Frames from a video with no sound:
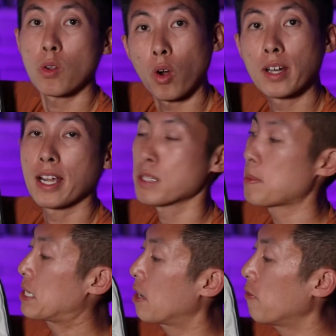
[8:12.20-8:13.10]
to organize
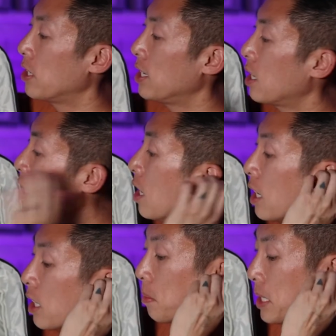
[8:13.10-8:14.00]
my stuff in here.
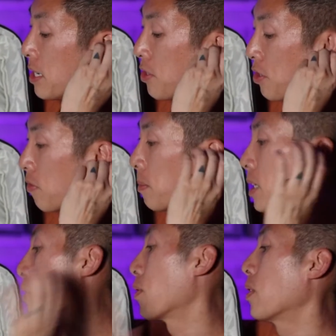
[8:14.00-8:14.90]
It'll be easier for me
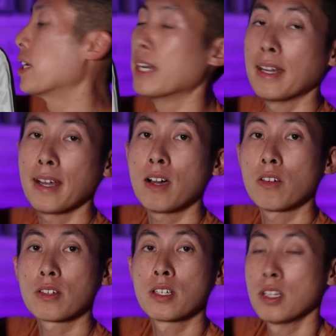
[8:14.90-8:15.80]
to throw it in and
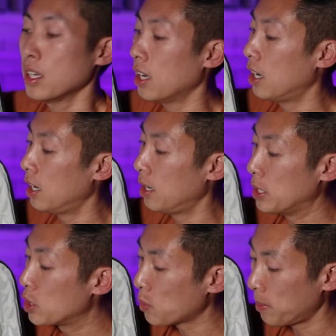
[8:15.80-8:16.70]
out.
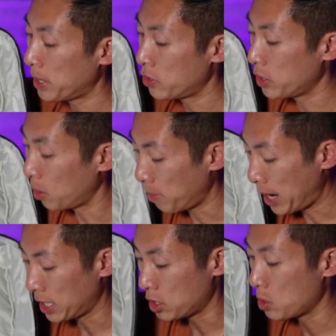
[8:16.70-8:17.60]
You just want to make sure you don't
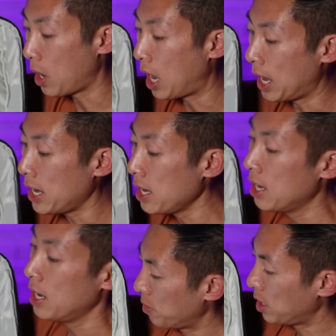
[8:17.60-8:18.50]
pack it too high.
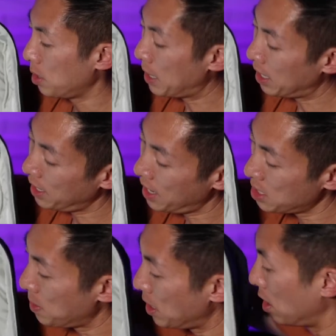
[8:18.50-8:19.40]
It
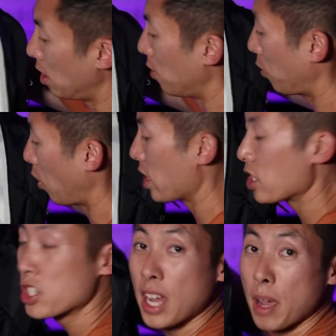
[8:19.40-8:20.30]
has about a
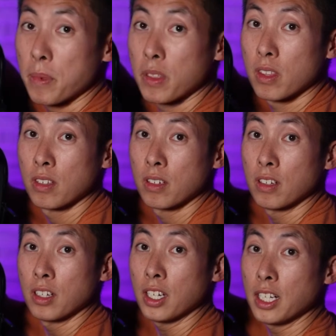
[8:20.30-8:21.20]
4-inch depth
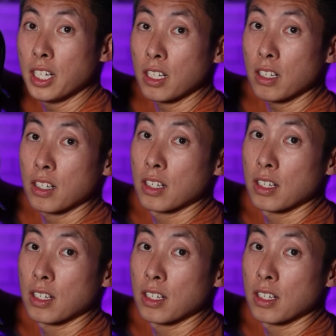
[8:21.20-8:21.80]
in here,